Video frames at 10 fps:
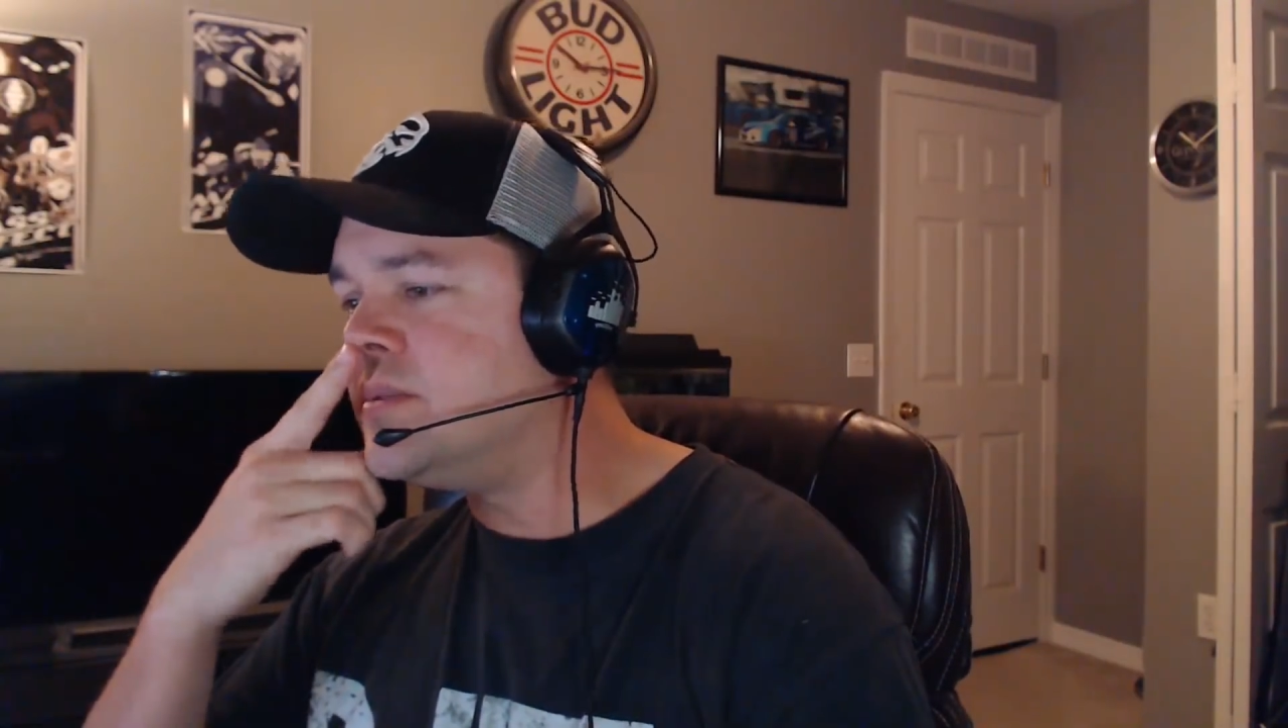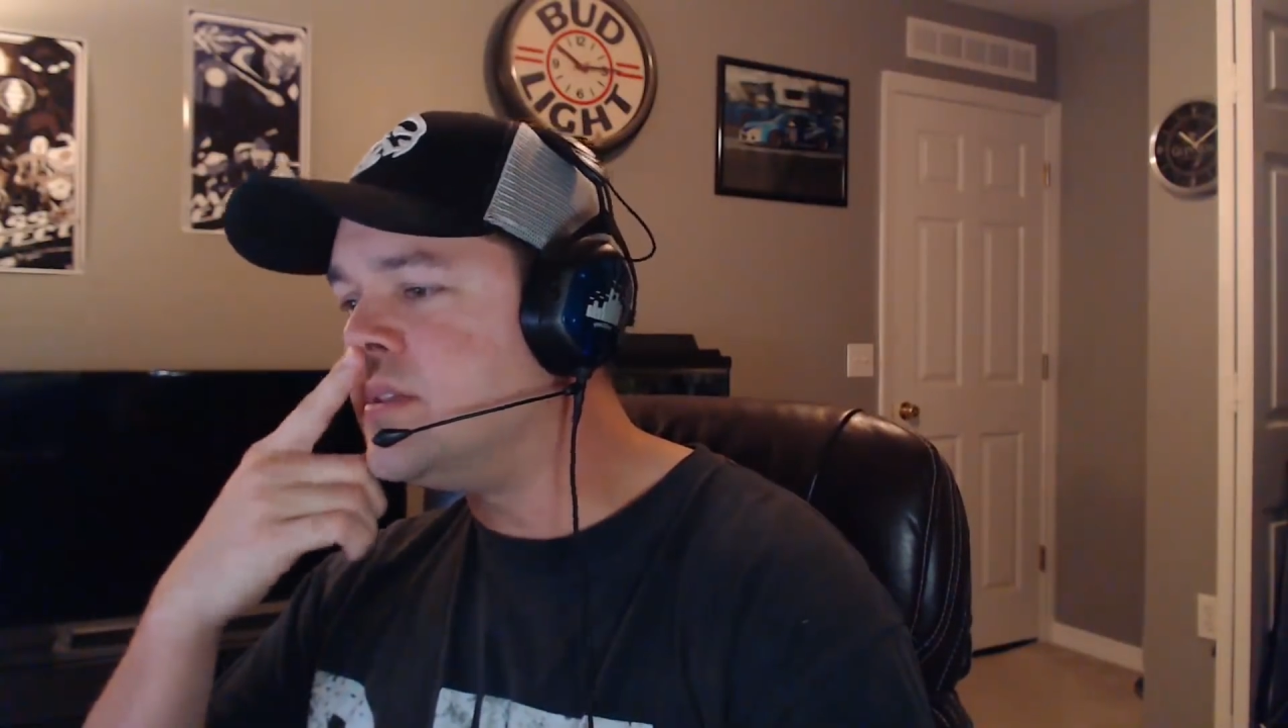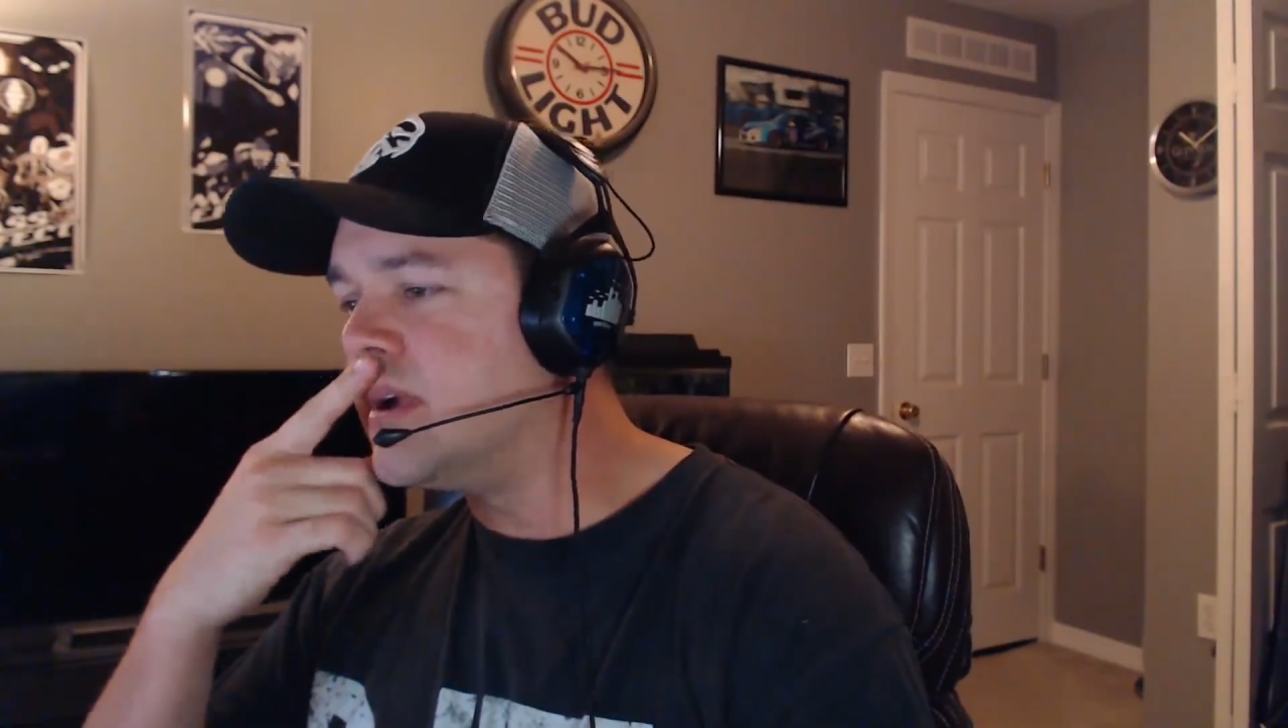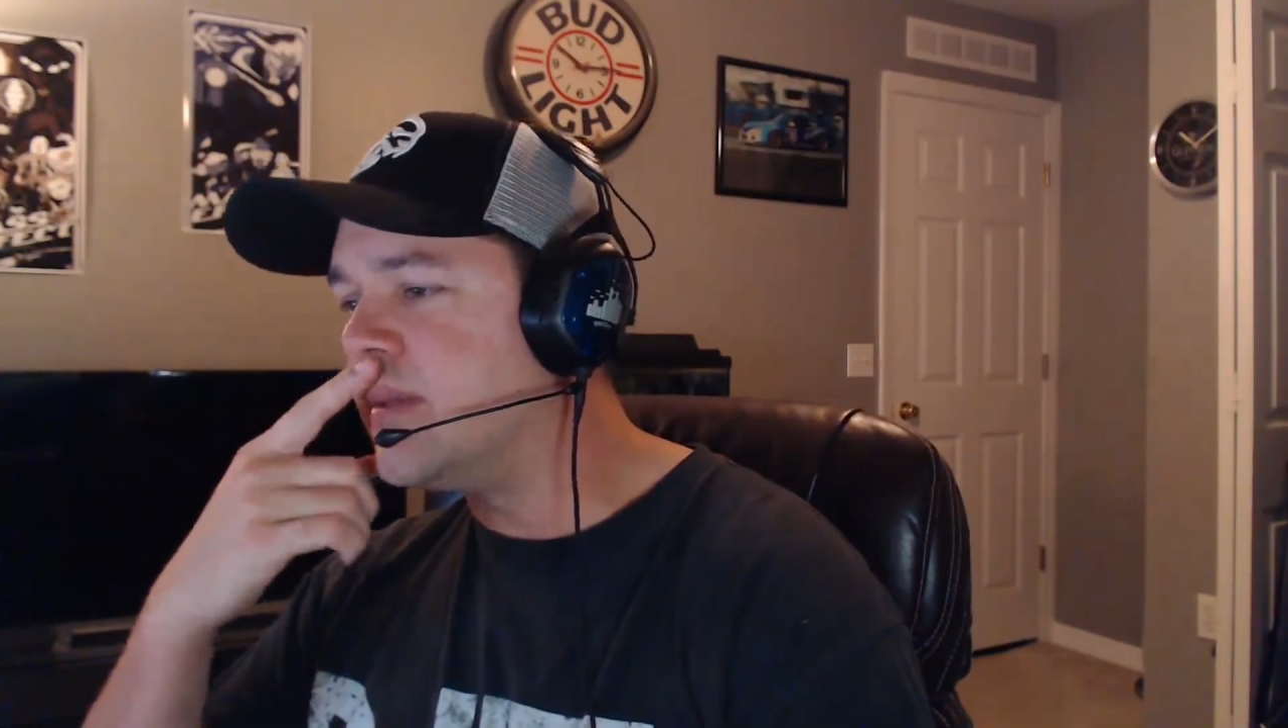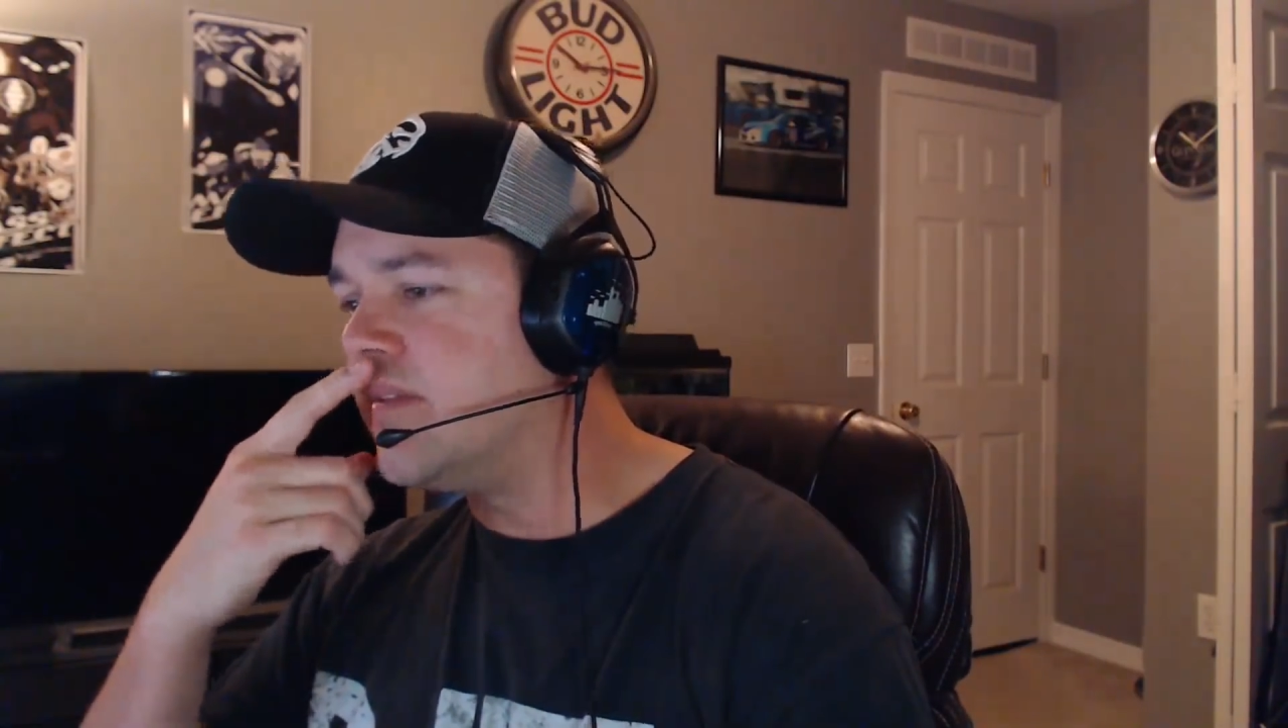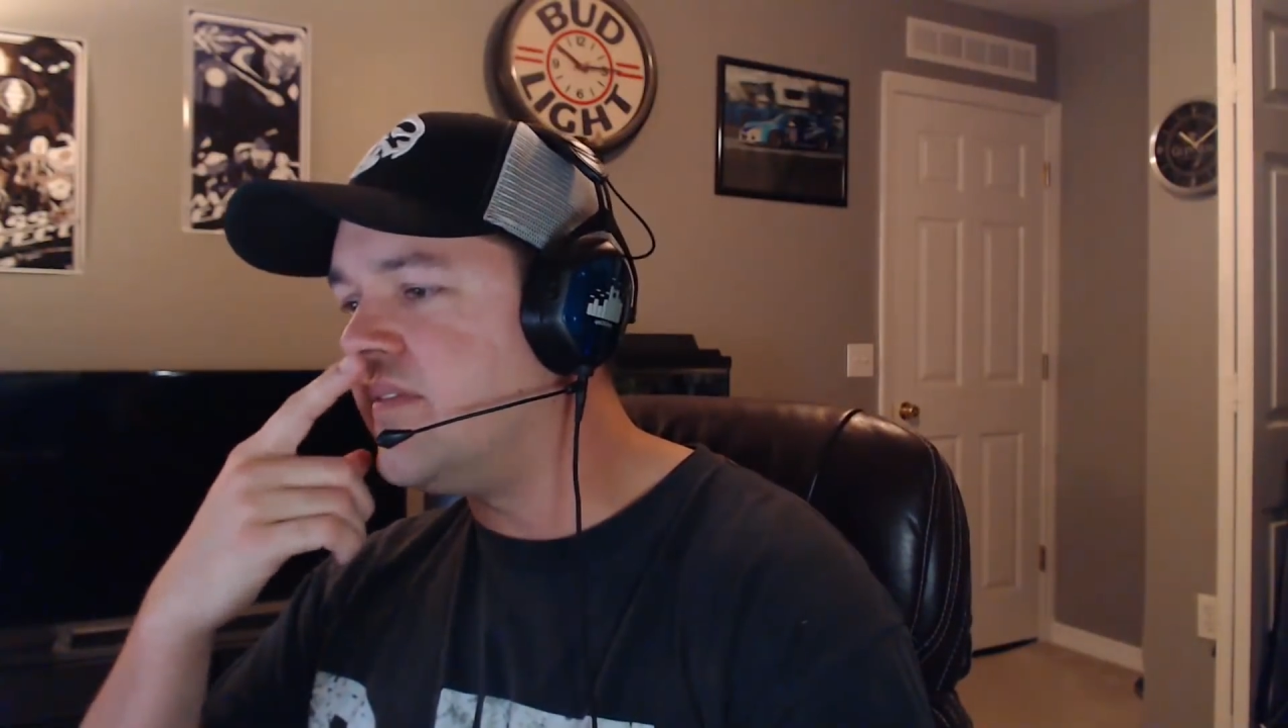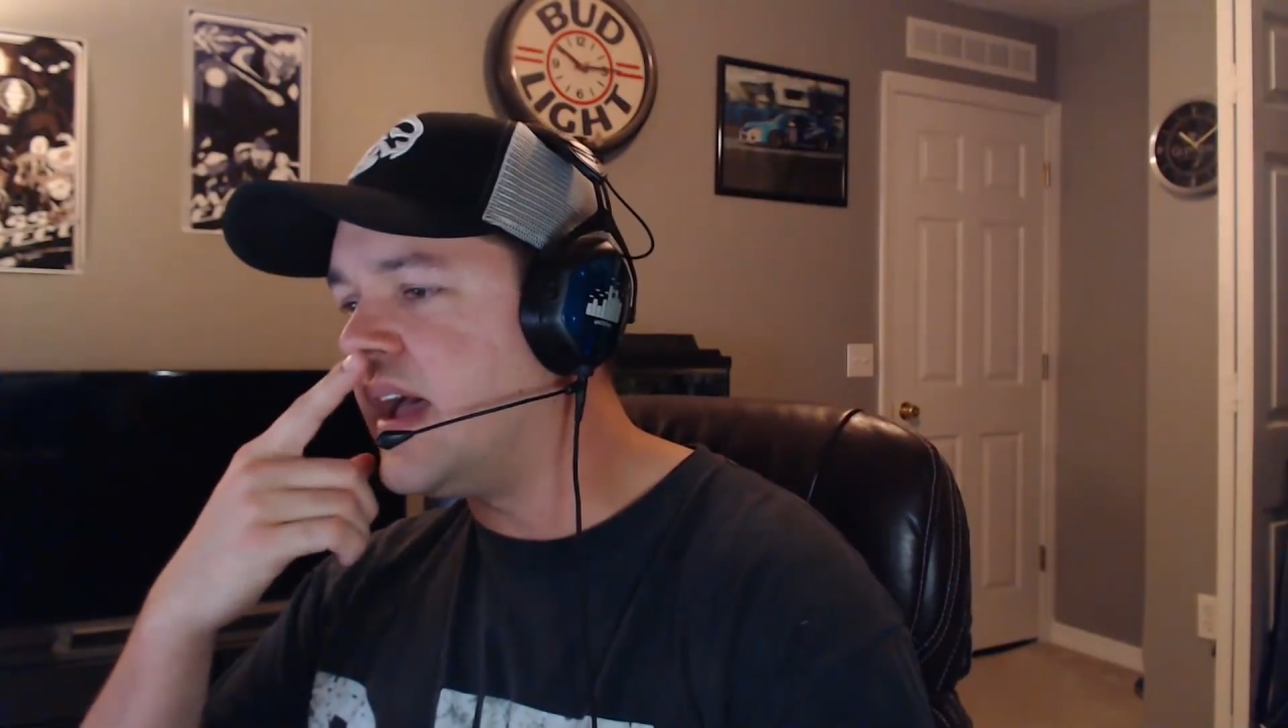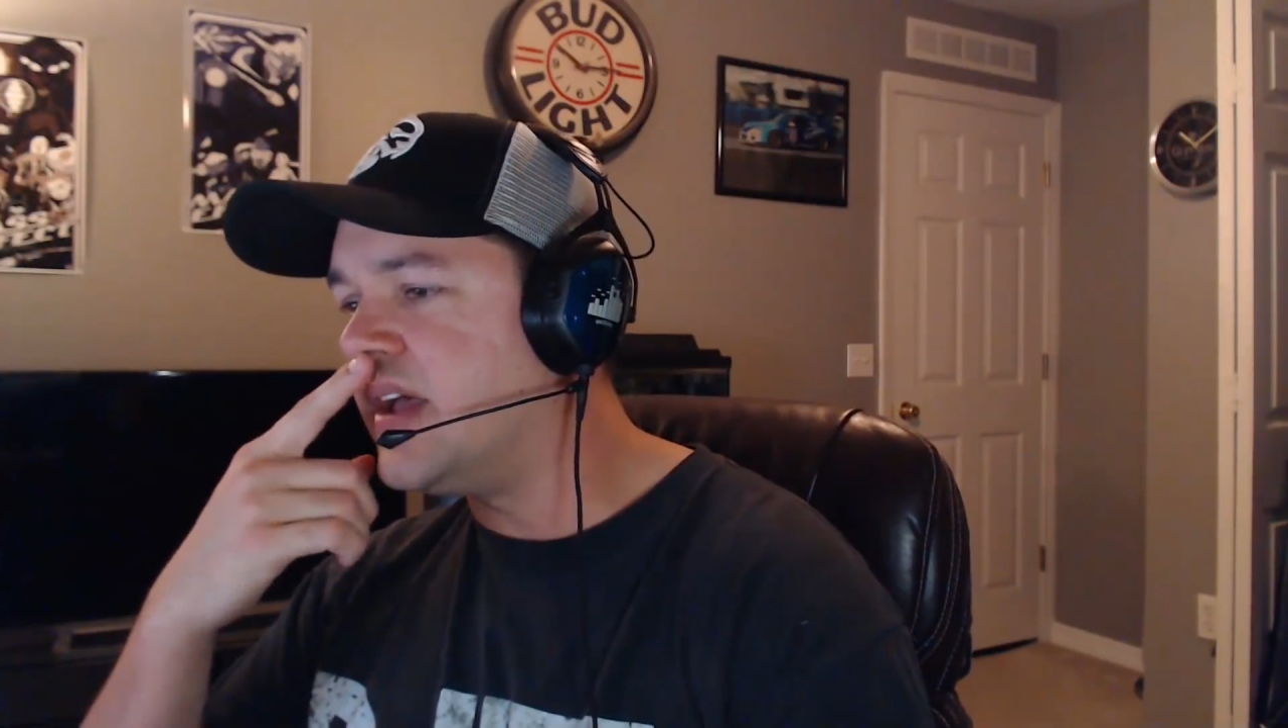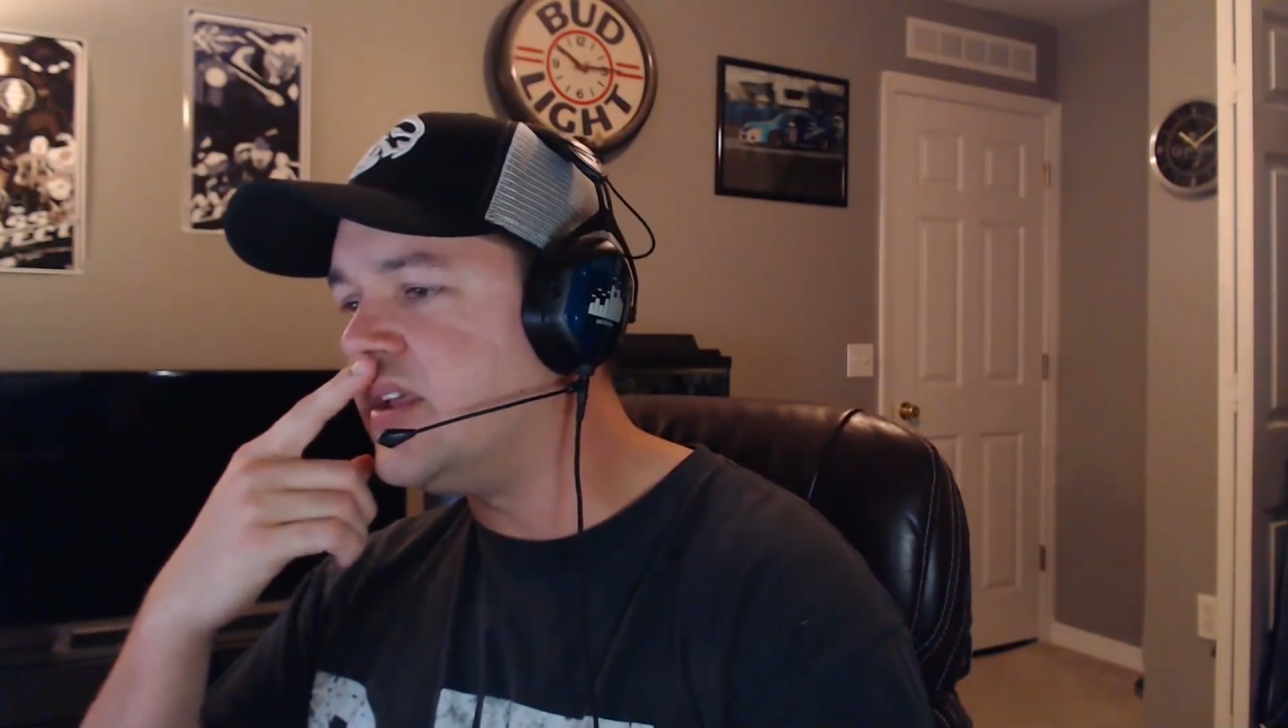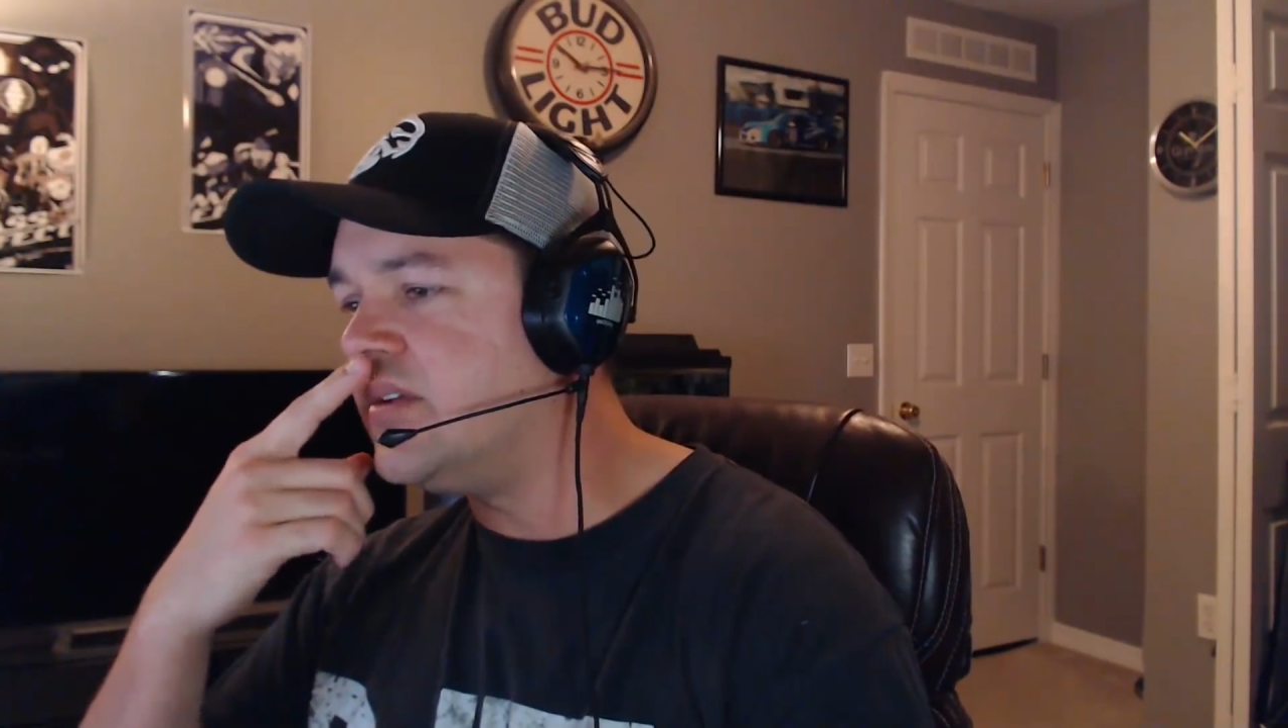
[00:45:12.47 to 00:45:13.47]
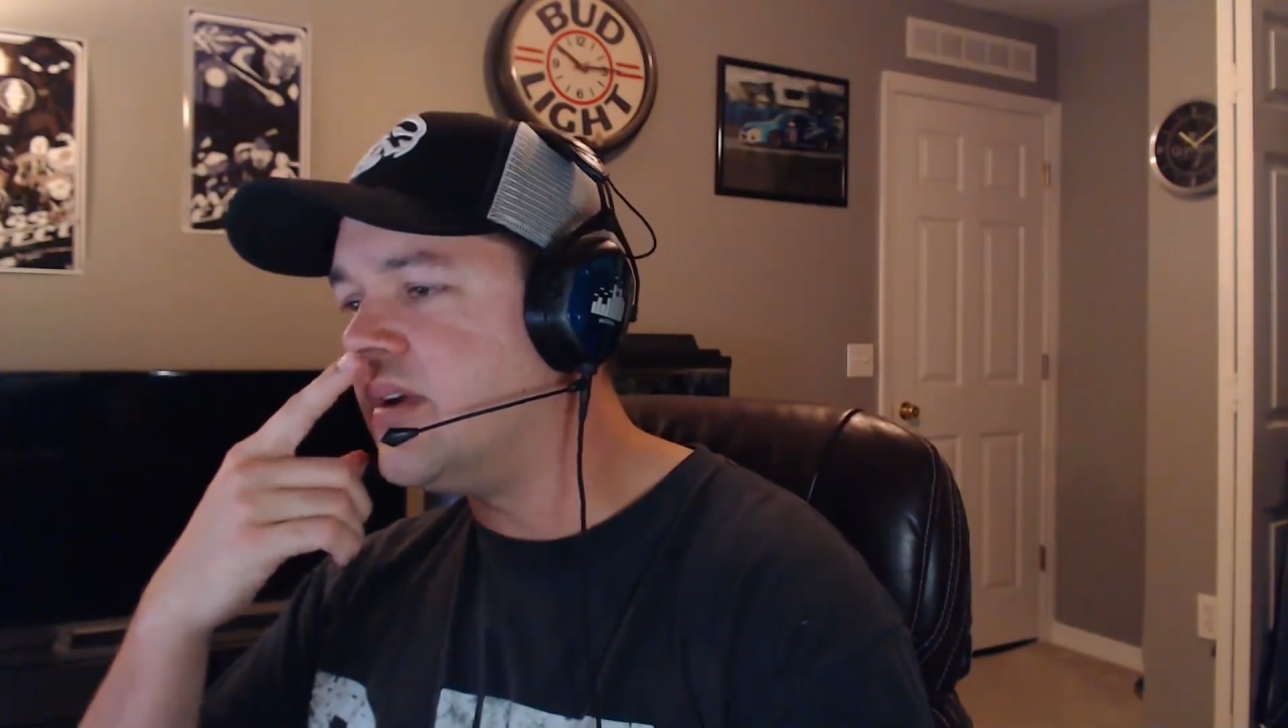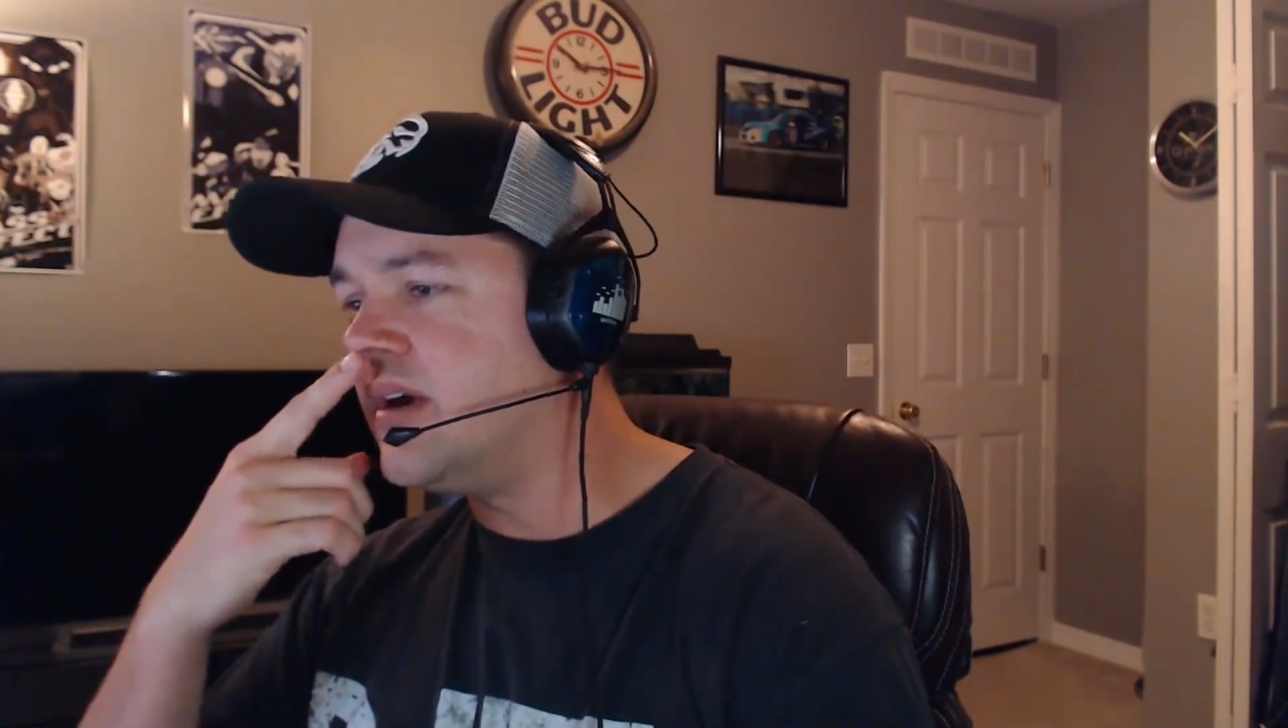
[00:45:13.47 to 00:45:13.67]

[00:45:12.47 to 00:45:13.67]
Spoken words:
to look at the value